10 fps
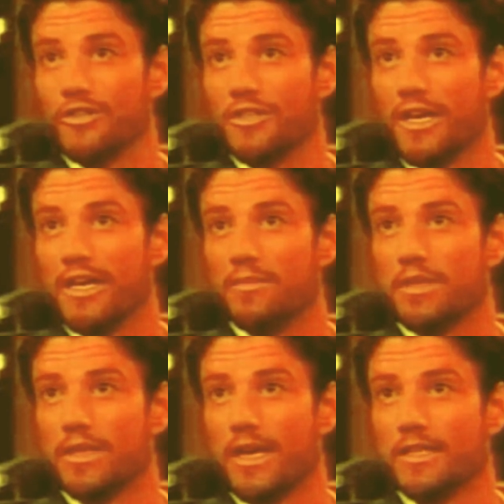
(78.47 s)
honest
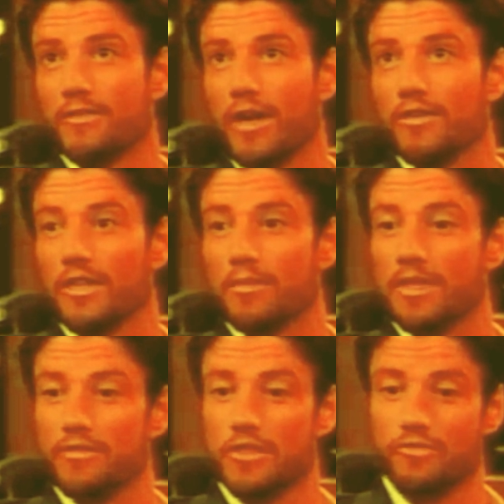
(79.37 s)
Abe kicked her out, and
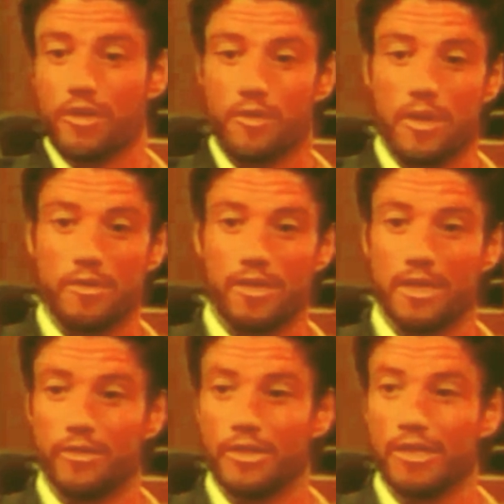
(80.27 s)
I believe she's run away with
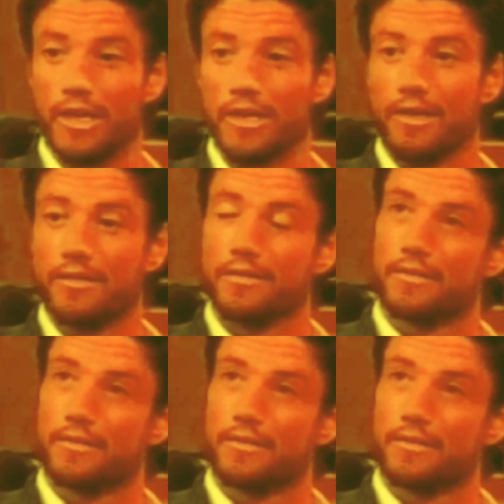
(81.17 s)
her lover, Tech.